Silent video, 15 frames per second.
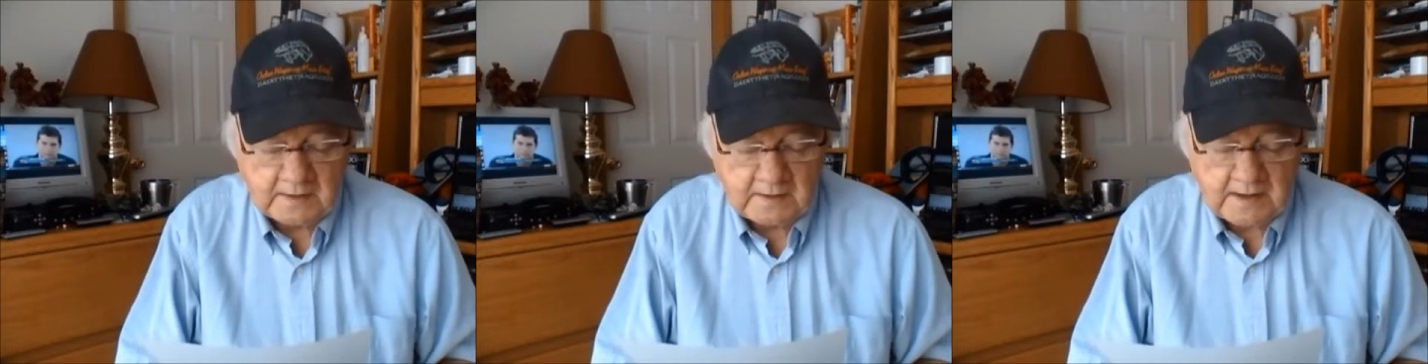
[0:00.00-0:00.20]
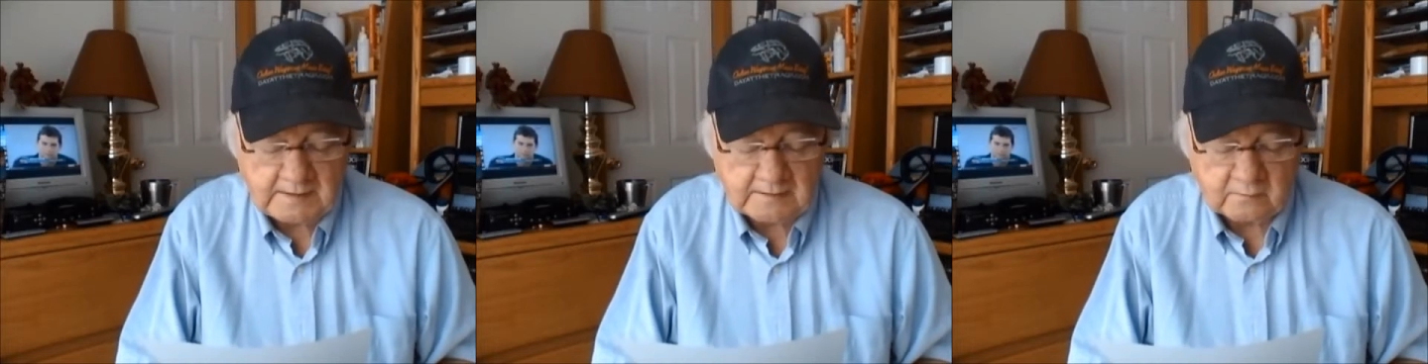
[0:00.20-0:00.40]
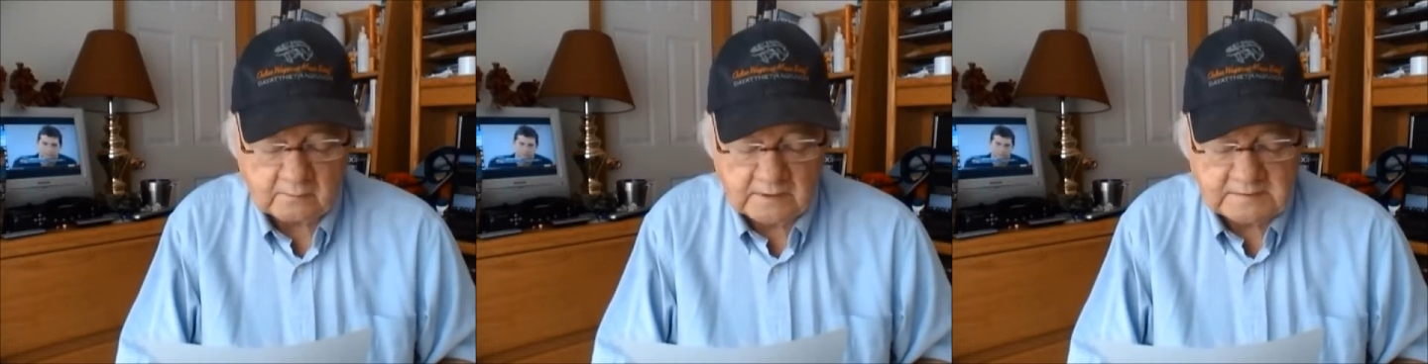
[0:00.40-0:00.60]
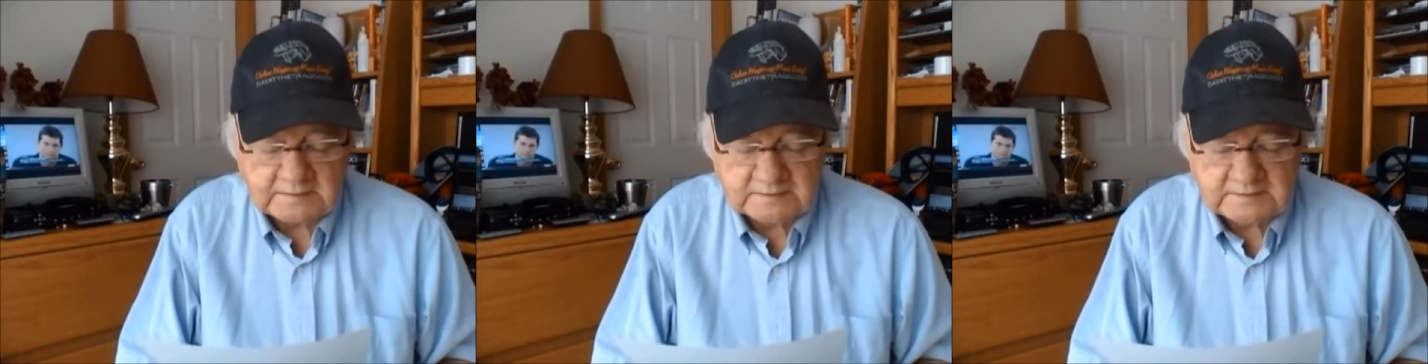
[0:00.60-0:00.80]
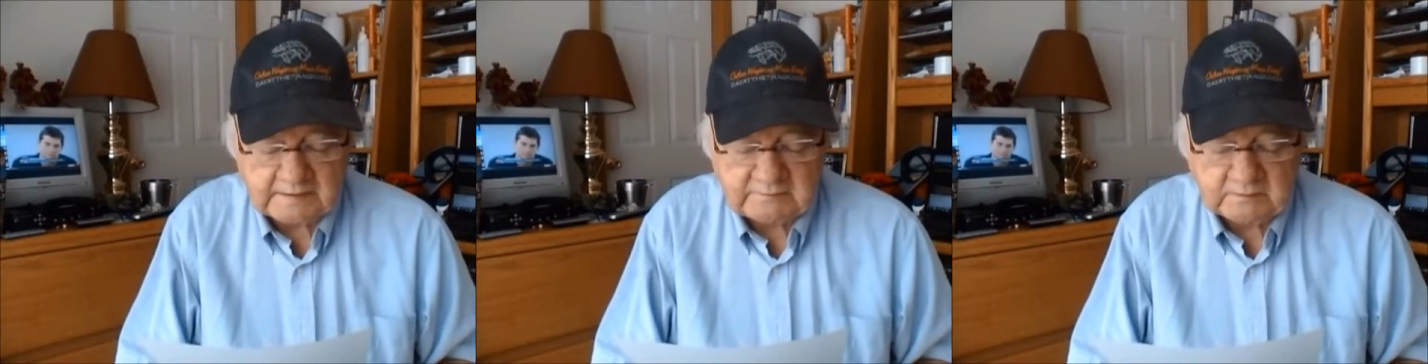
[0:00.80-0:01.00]
And in race
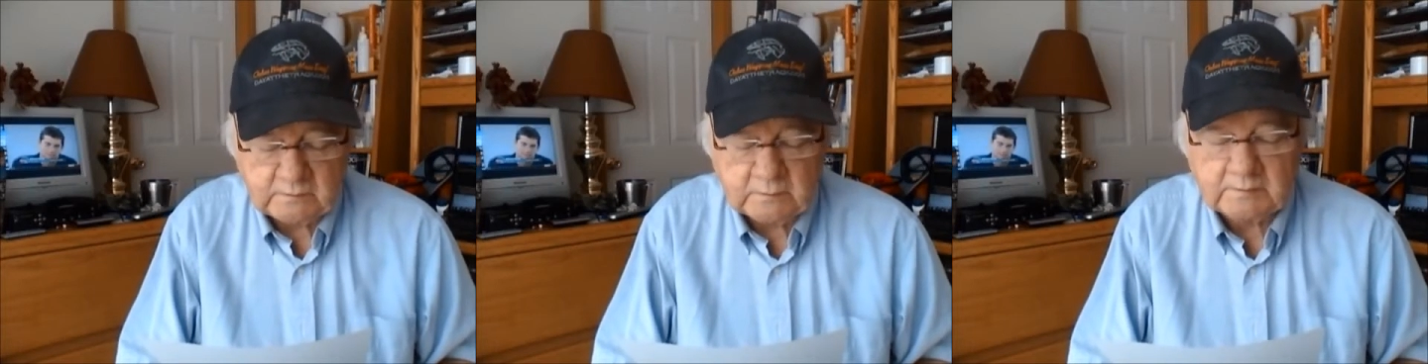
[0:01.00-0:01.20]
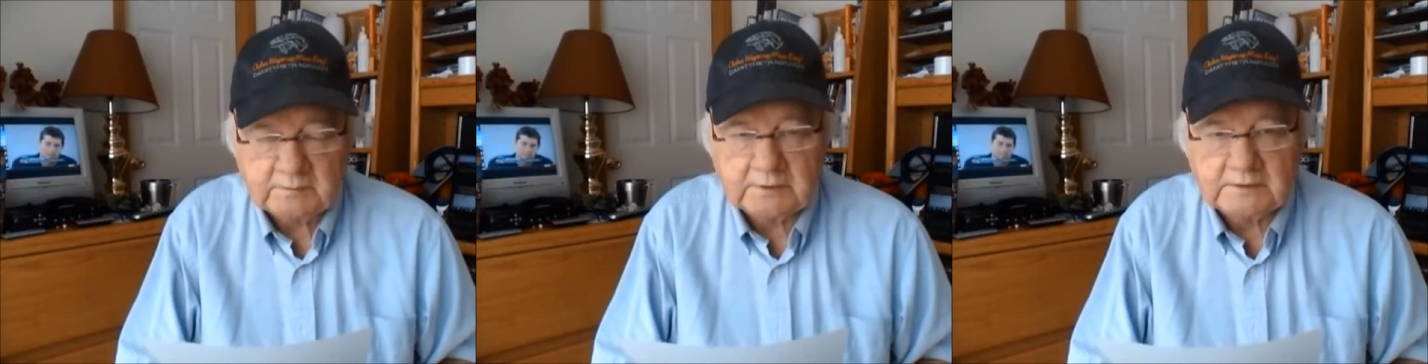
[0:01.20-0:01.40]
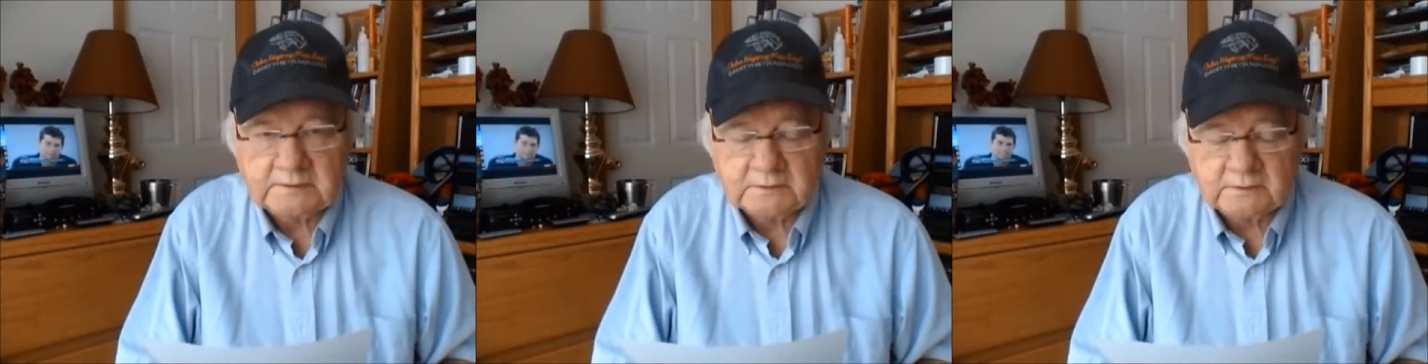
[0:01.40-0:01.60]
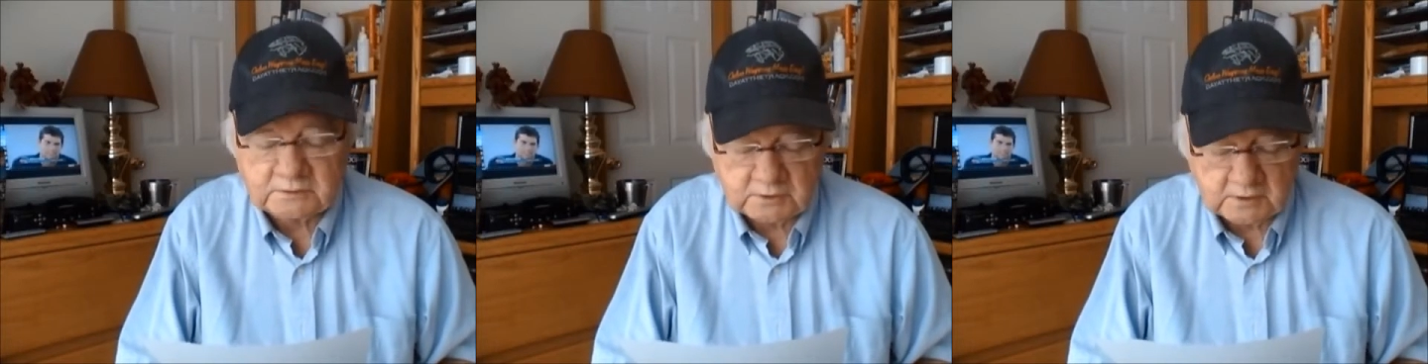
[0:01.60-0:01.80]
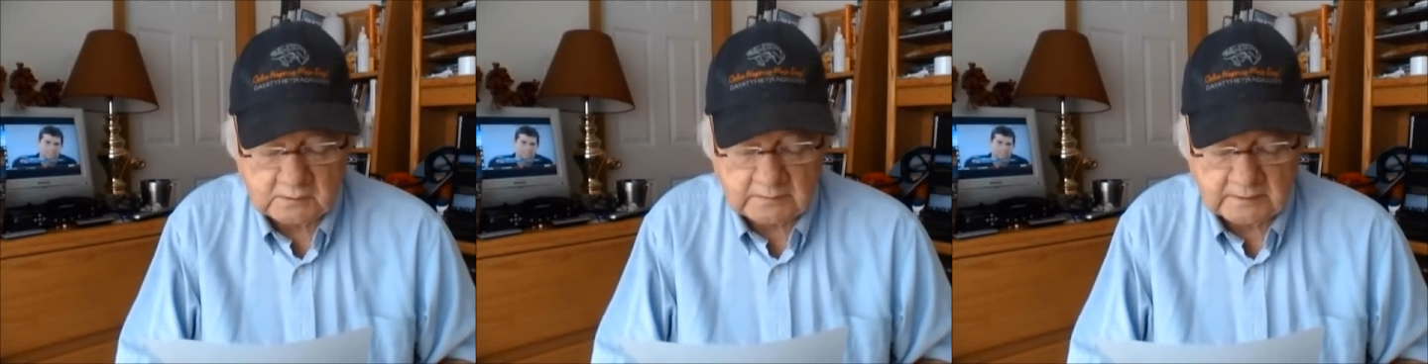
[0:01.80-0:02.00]
7, win, place, and
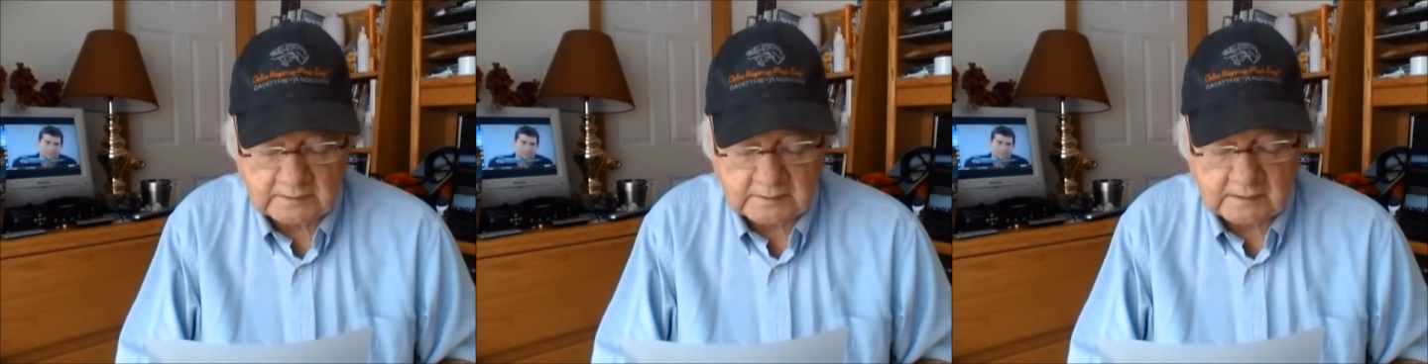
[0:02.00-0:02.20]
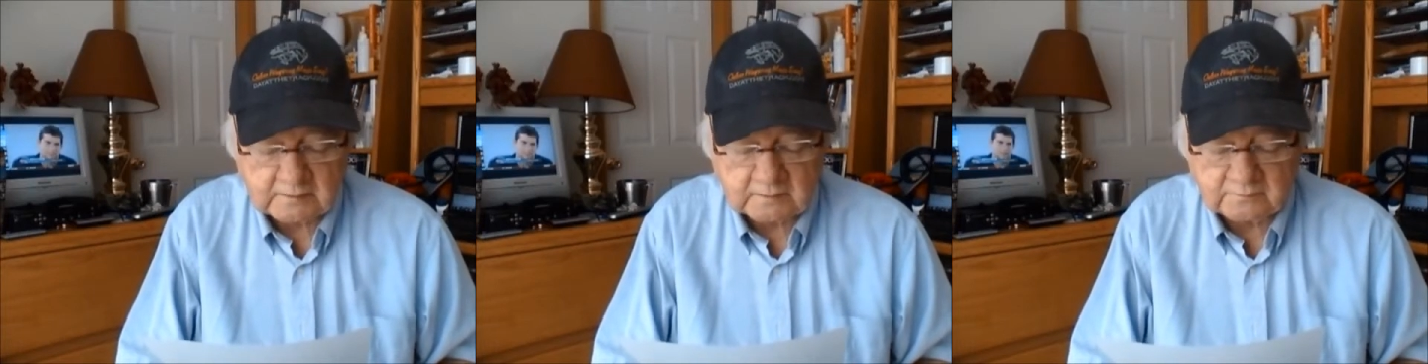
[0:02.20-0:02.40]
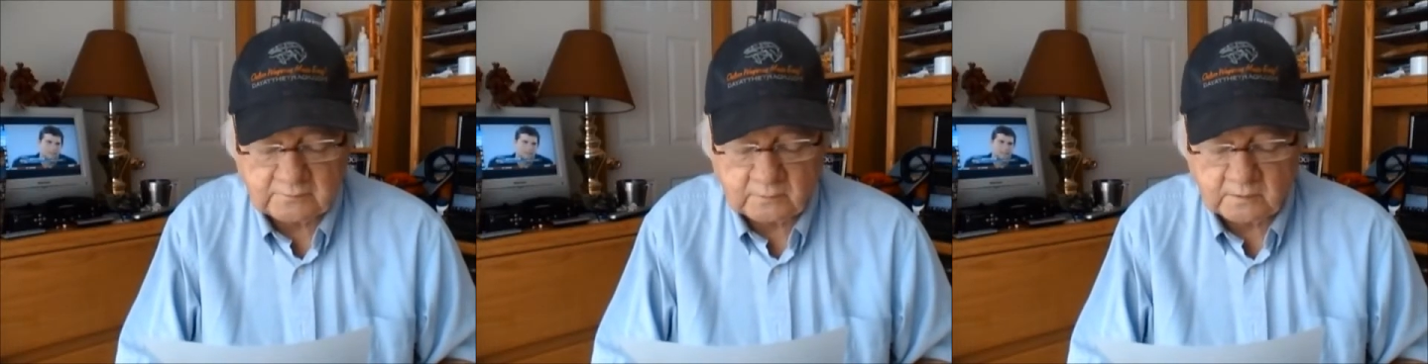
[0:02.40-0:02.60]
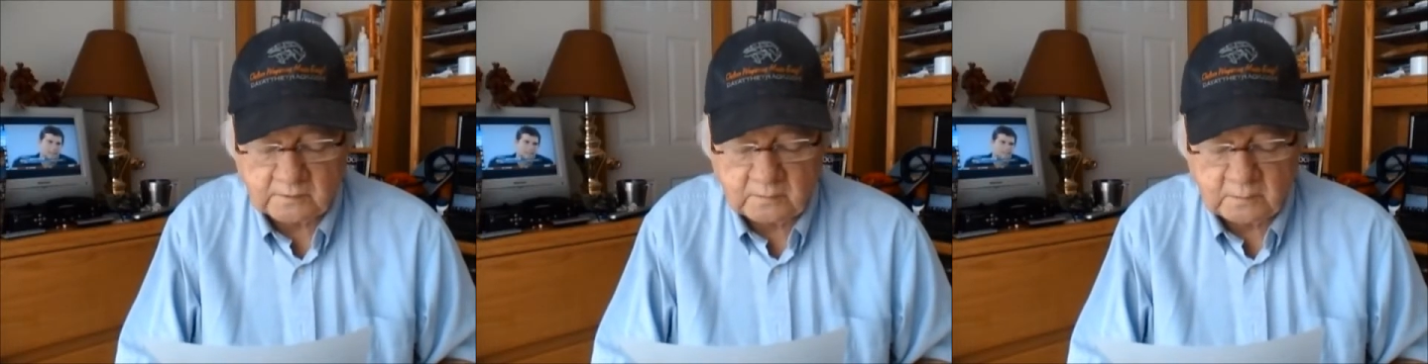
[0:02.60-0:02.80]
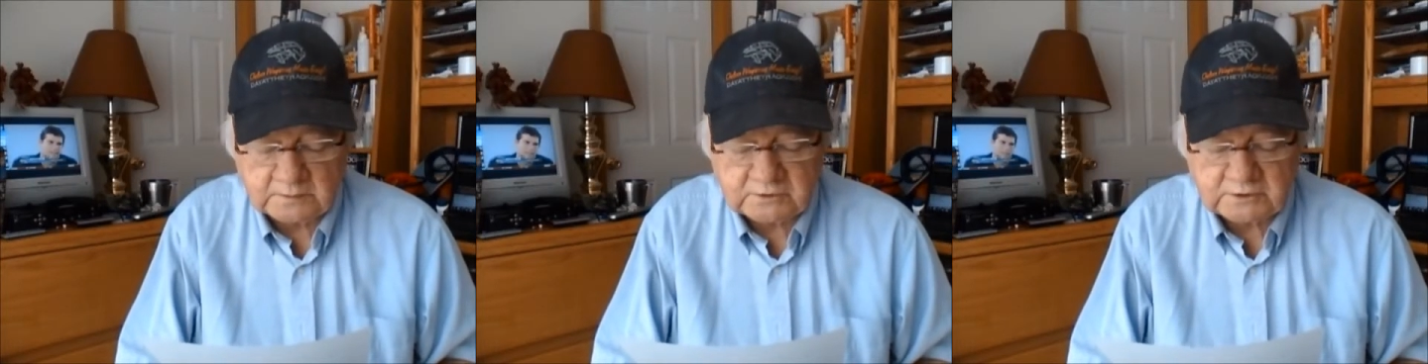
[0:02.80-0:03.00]
show on another 4 to
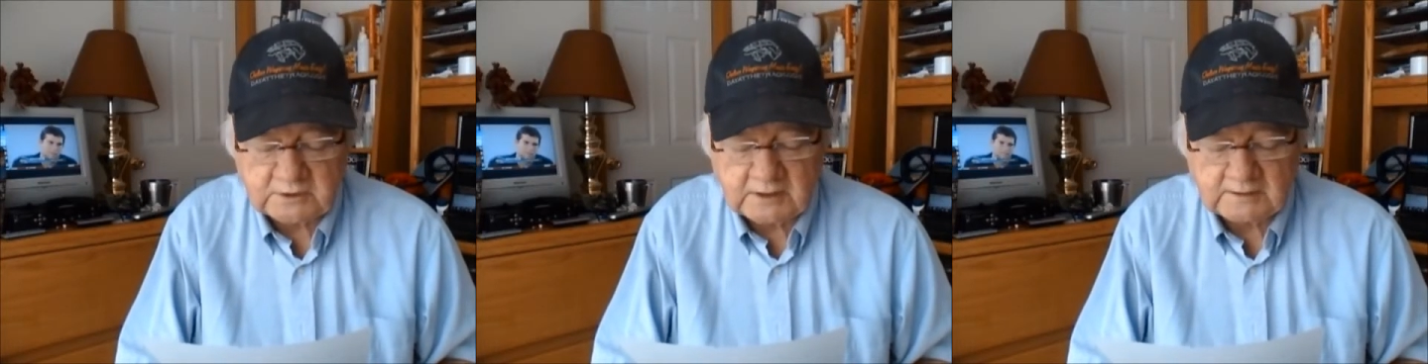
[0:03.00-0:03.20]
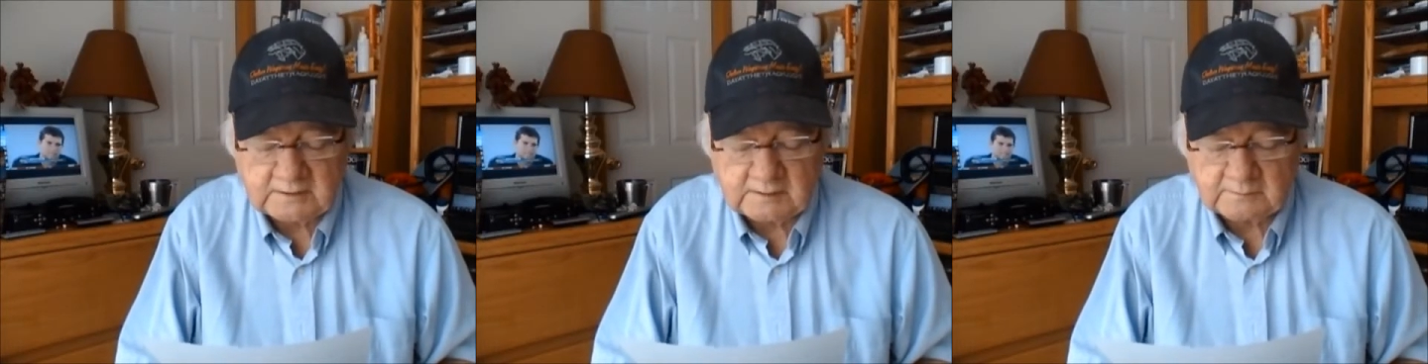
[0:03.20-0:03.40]
1 shot.